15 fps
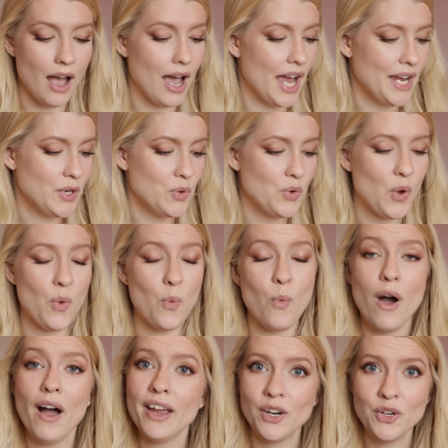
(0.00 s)
I don't know
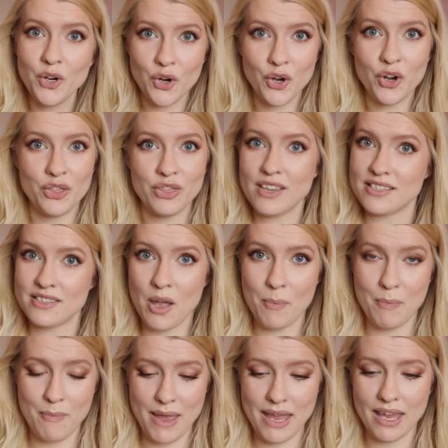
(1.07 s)
why on earth they
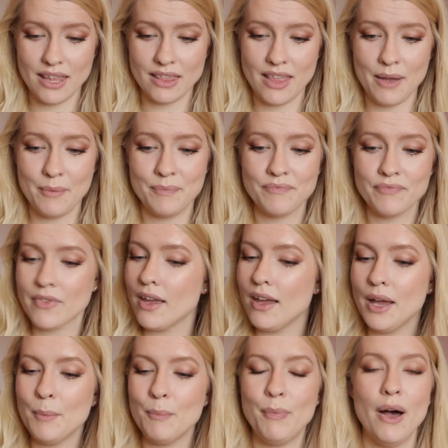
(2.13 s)
stopped making them,
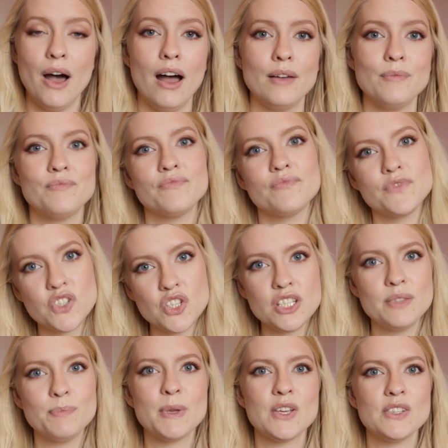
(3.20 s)
but
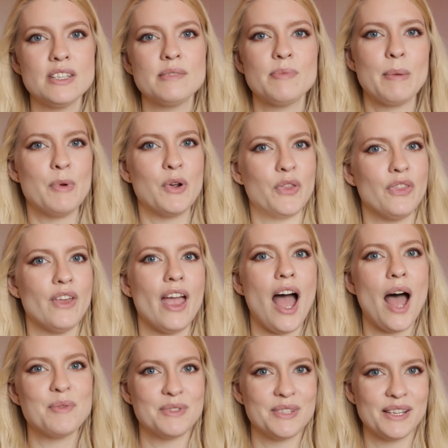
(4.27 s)
just because it's my birthday,
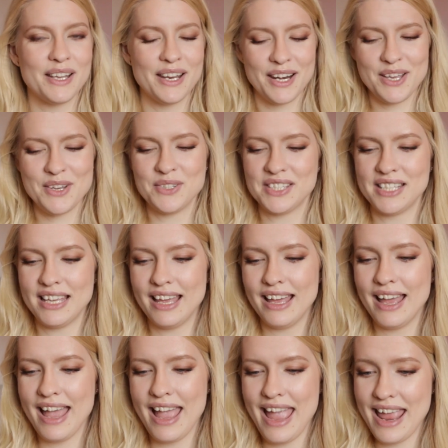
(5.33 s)
I'm still going to use it.
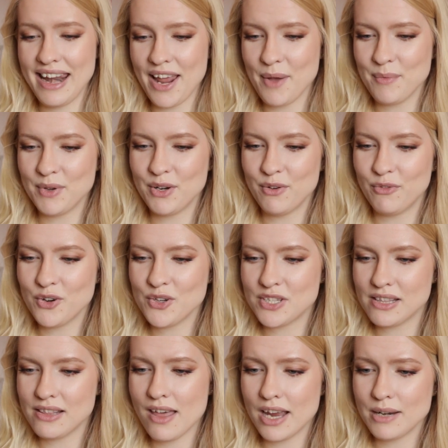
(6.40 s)
And I'm going to
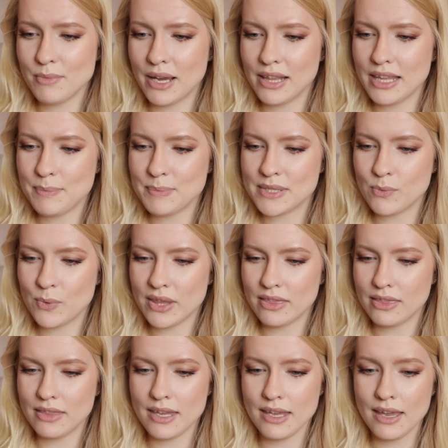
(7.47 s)
first line my lips with
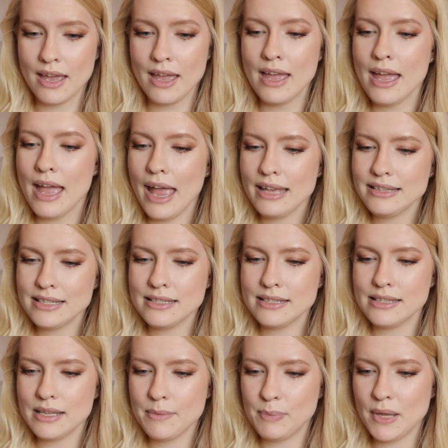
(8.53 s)
the
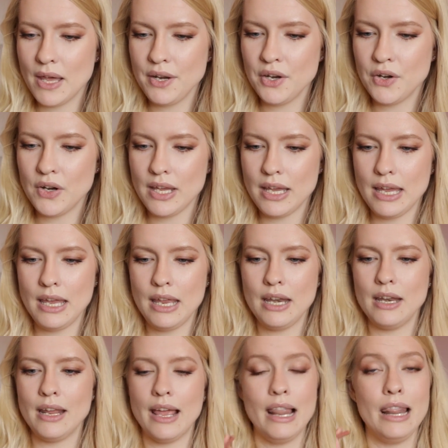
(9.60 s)
Essence lip liner
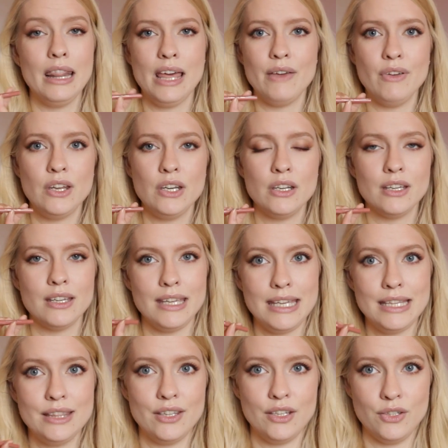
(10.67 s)
in 11
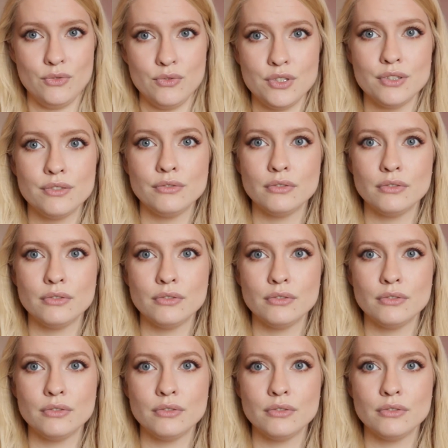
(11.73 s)
in the nude.